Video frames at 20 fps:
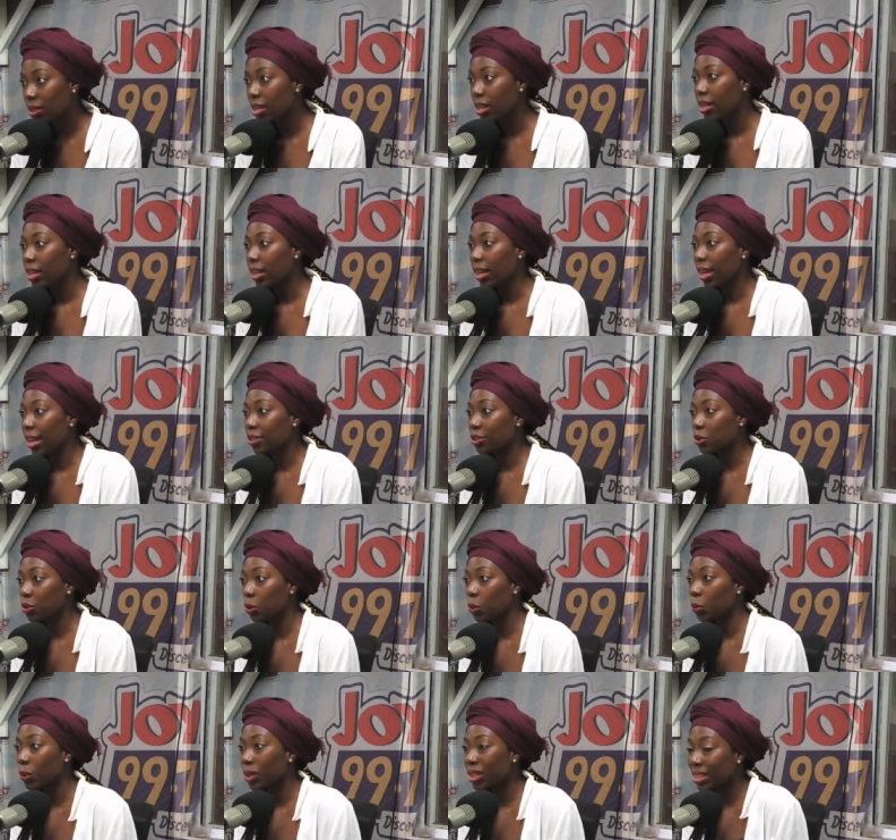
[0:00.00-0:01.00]
Mm. And so,
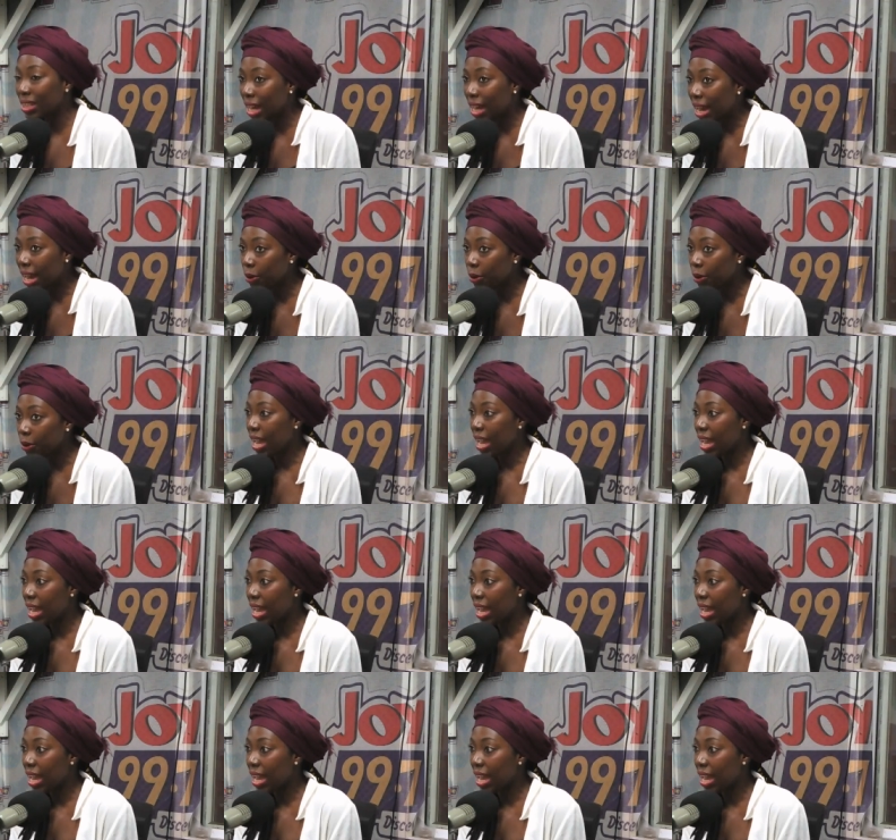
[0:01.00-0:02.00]
without
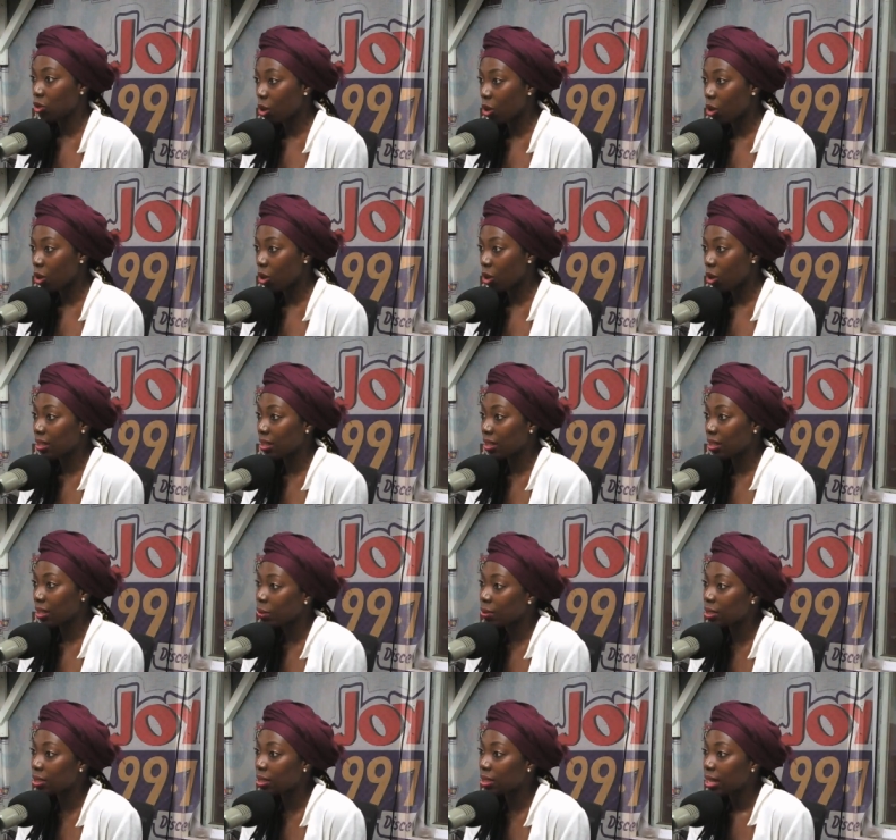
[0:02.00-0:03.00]
having the soft skills,
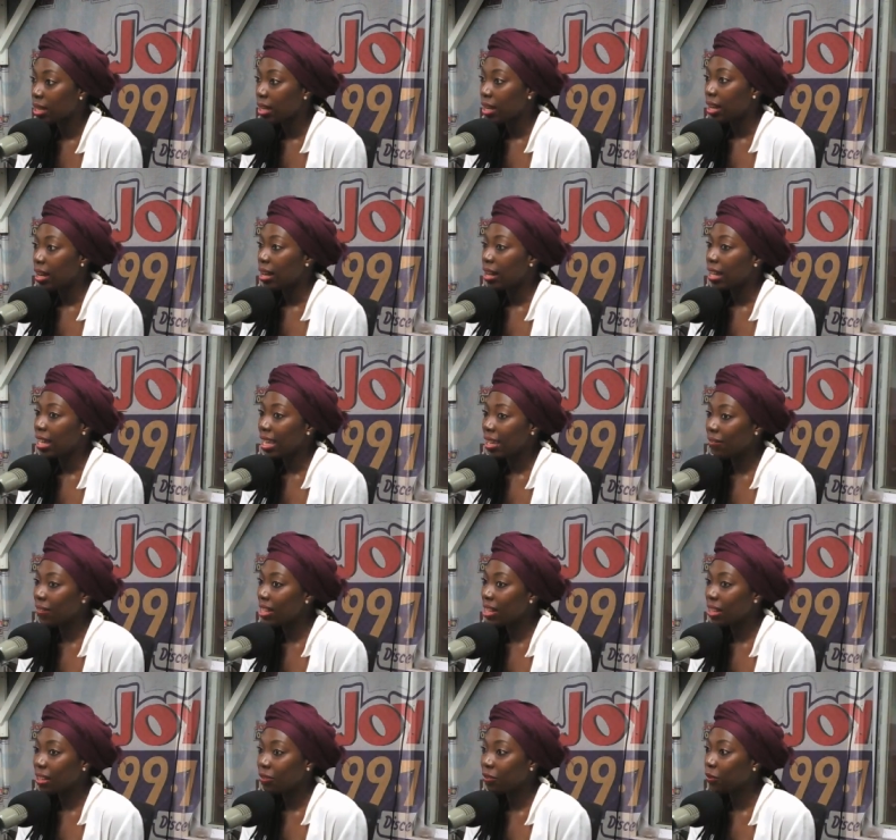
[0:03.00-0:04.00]
uh, even
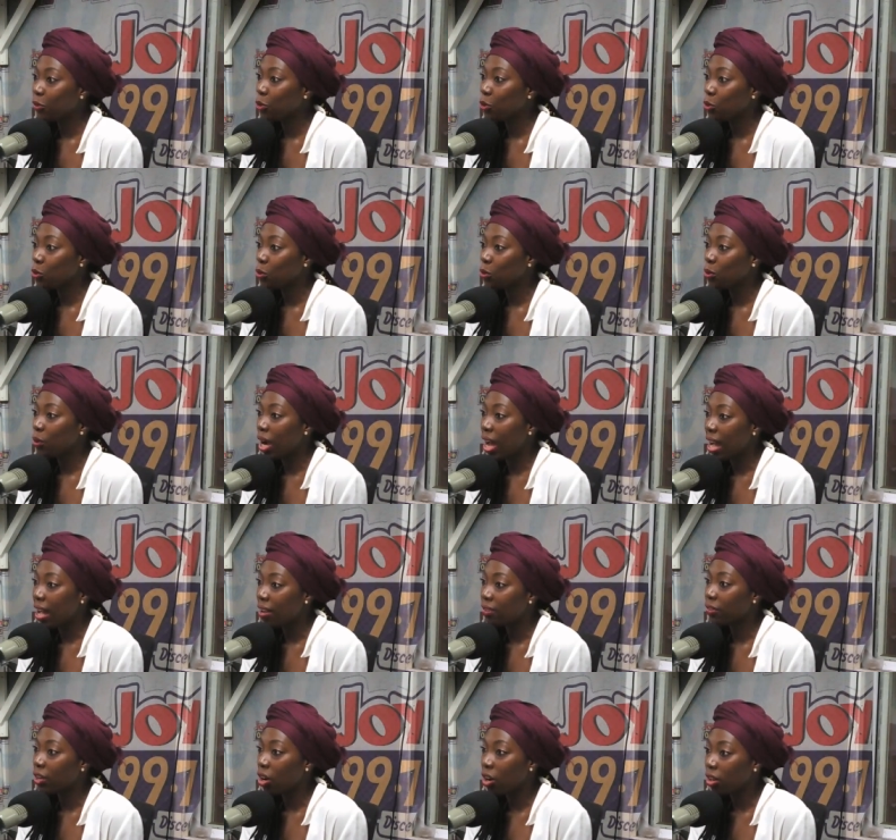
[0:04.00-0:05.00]
if you have
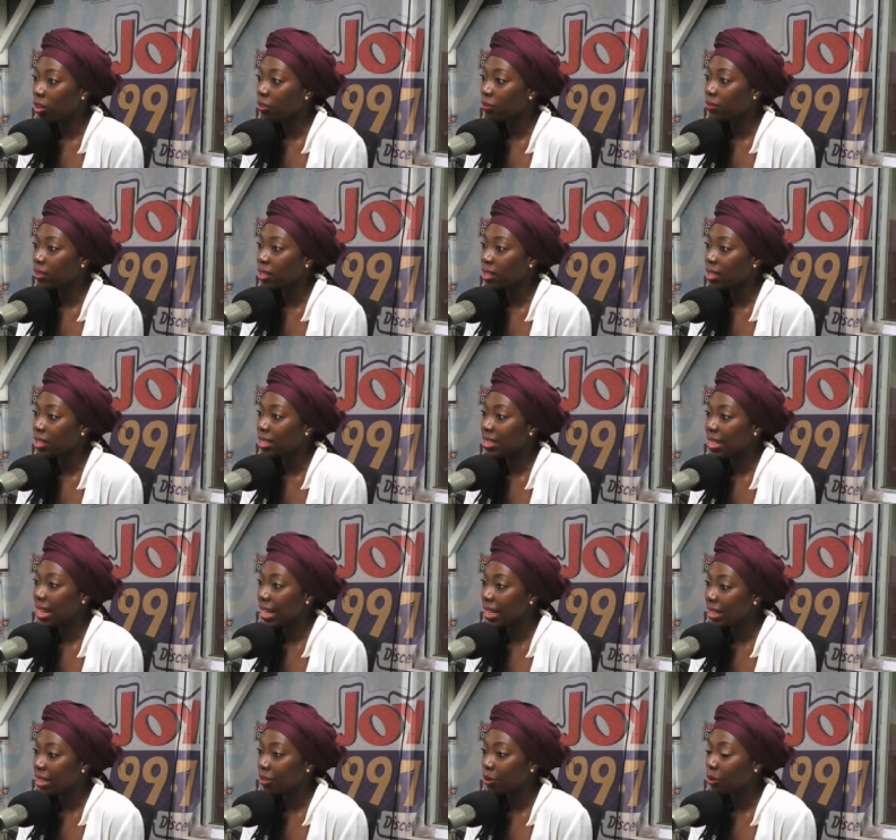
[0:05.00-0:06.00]
all of the
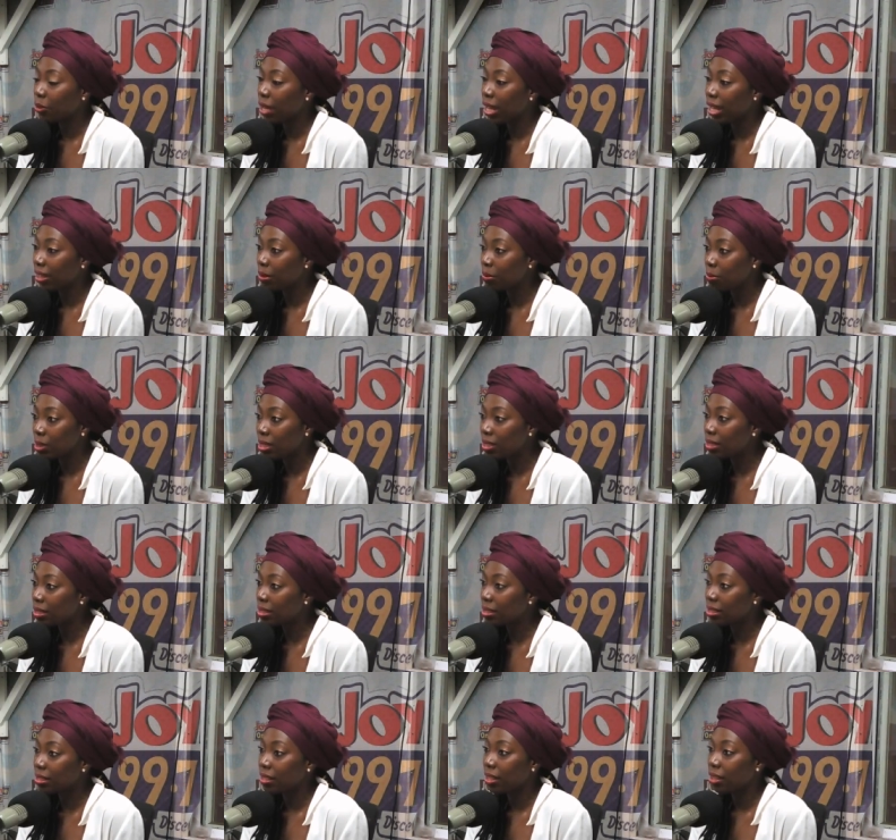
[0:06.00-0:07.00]
technical
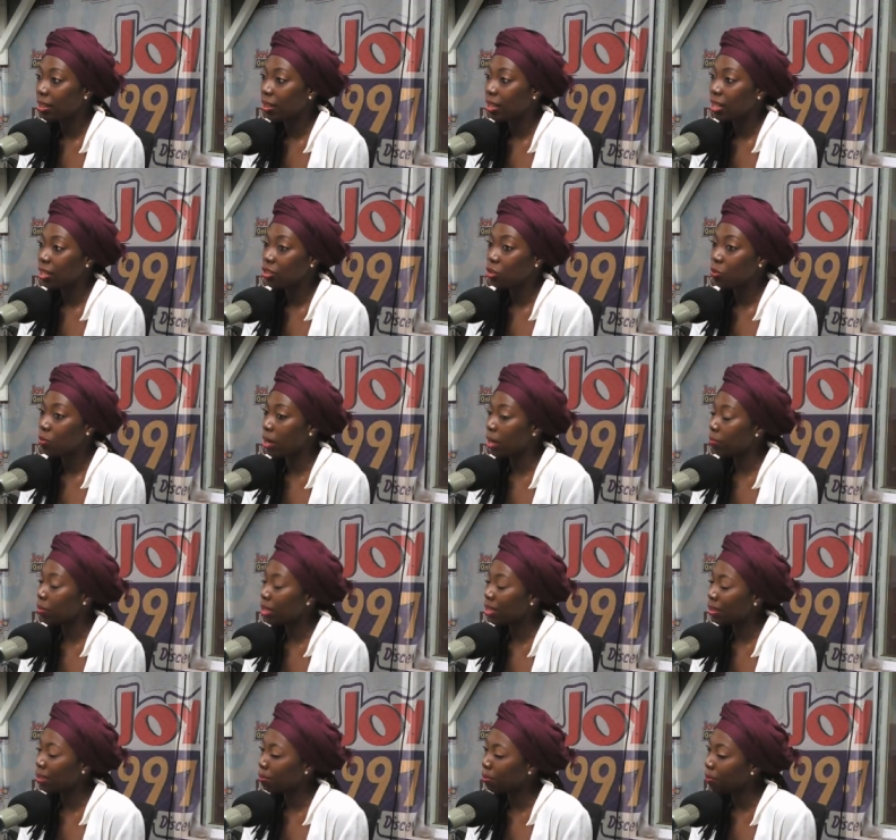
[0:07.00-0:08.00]
elements uh, and you might
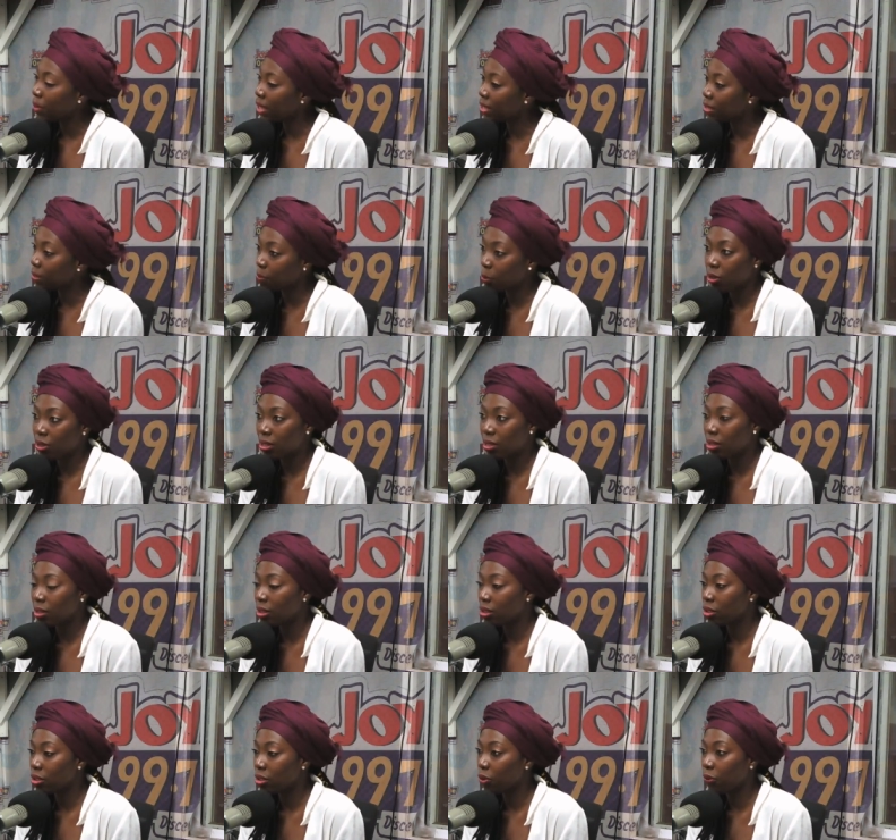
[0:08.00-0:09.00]
be the best person
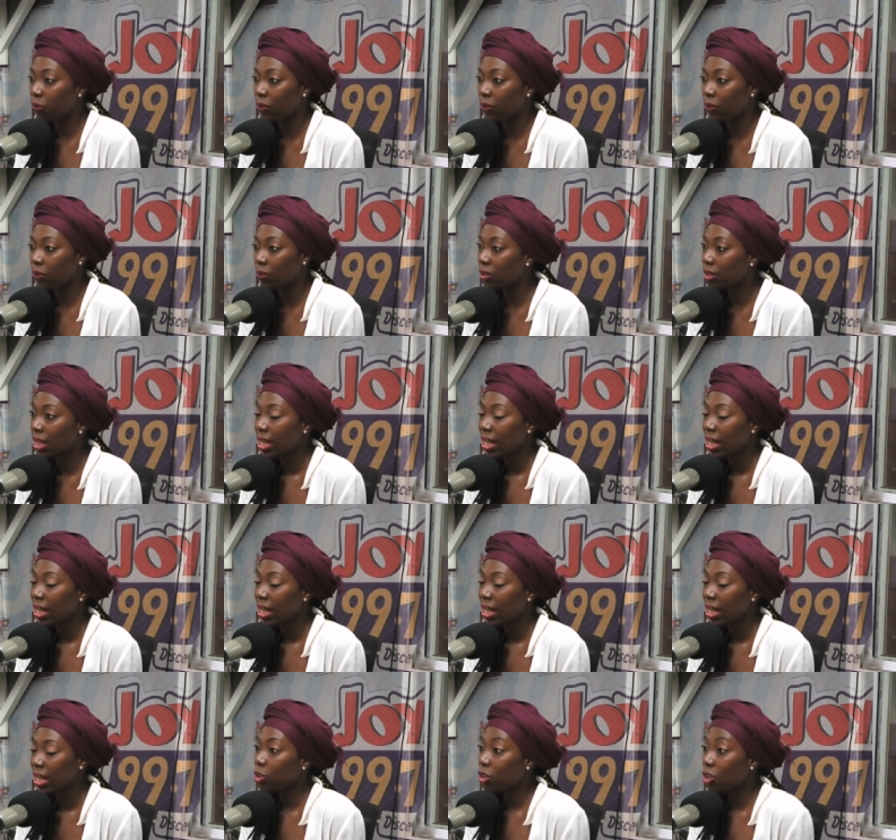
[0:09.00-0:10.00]
in your field,
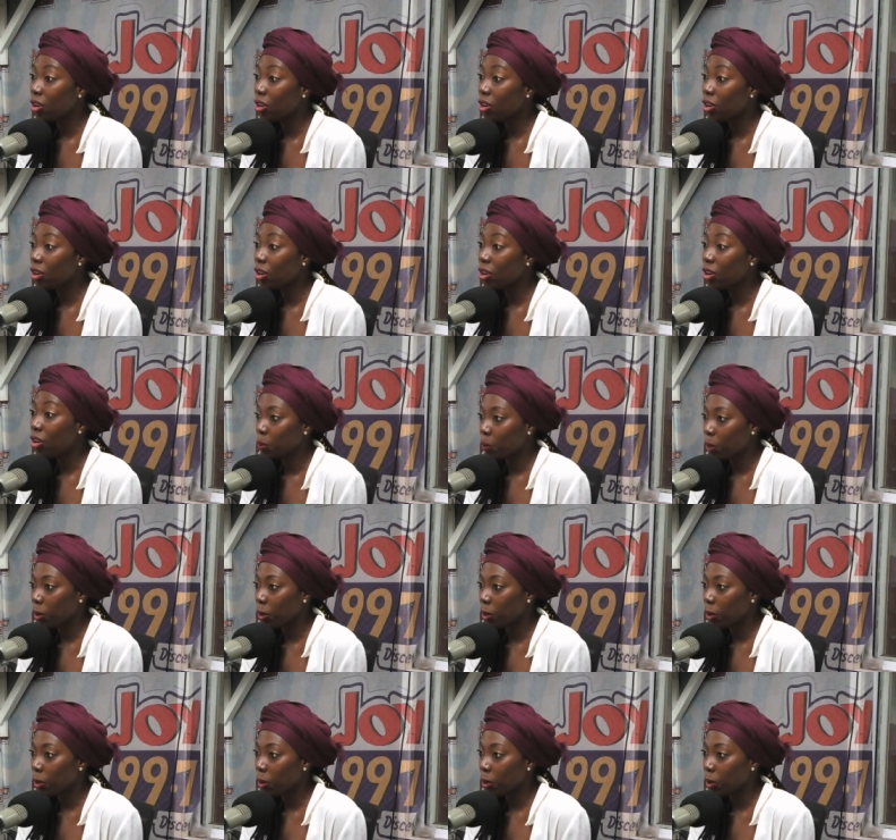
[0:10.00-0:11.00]
if you're not able to work
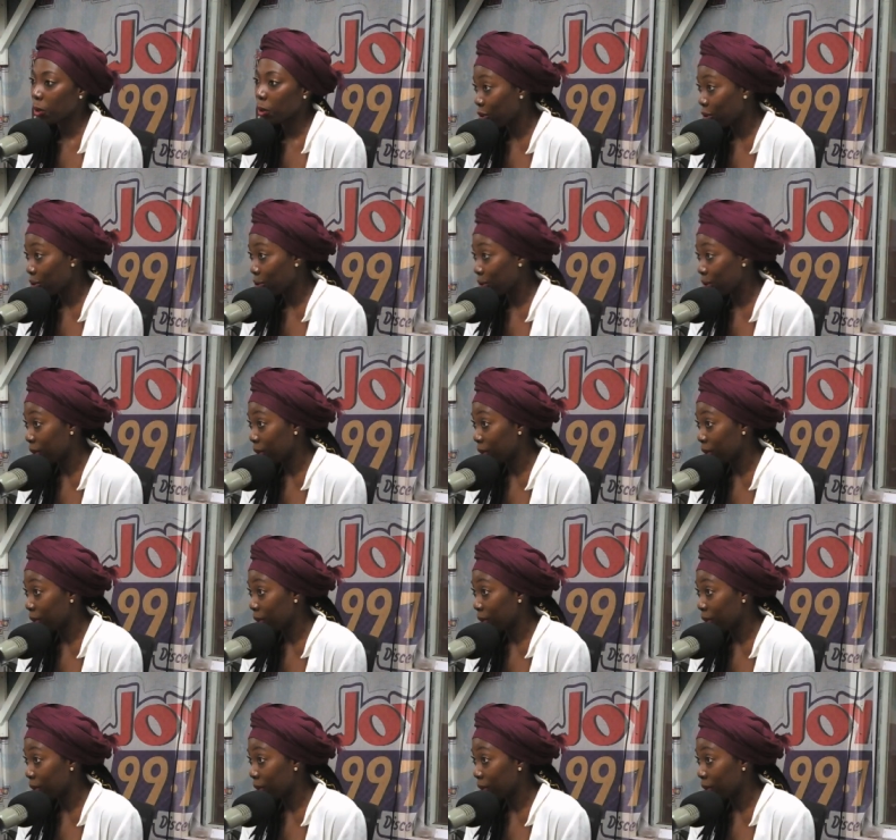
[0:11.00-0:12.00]
with other human
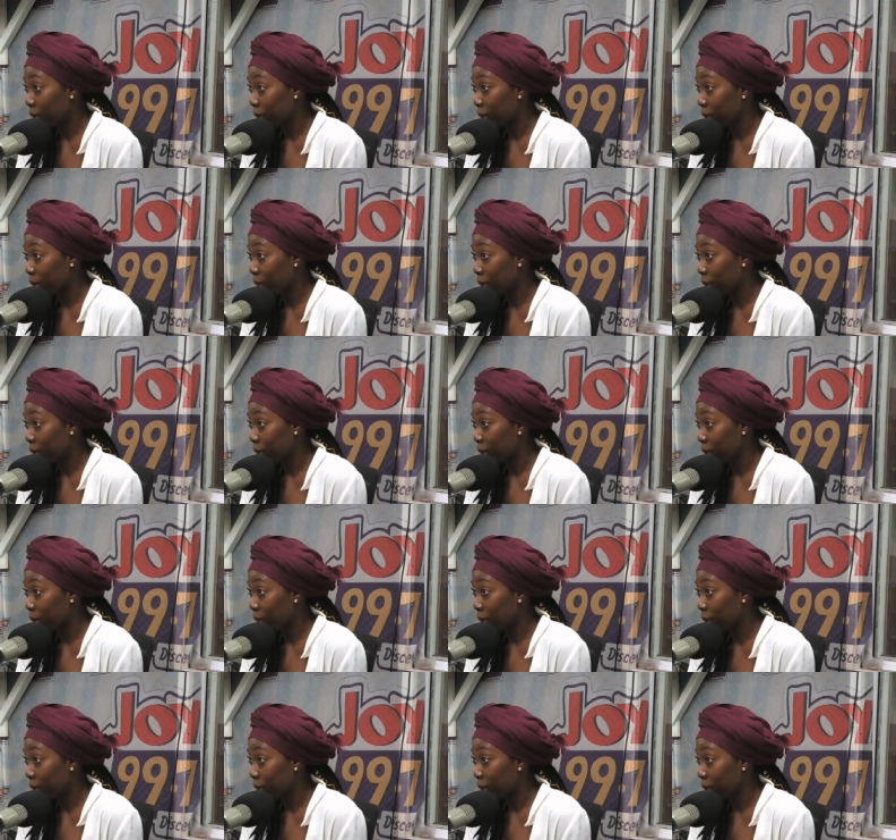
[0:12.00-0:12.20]
beings,